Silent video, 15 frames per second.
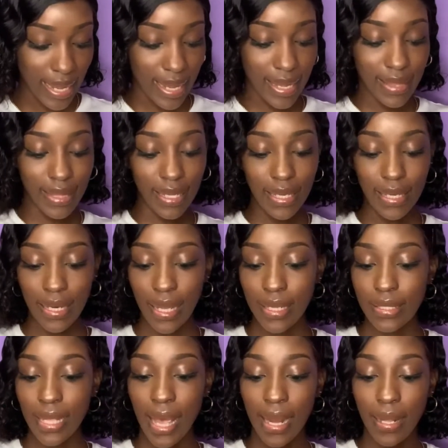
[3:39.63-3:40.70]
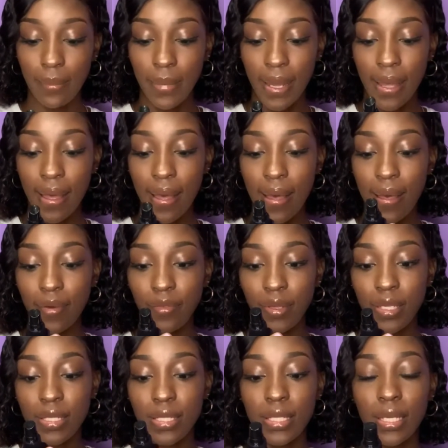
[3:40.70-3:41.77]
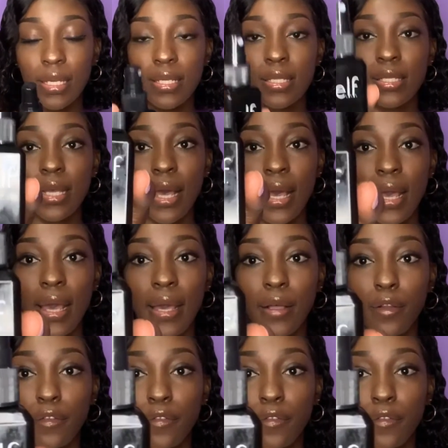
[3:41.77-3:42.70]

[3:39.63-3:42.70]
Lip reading: The next item I have is this e.l.f.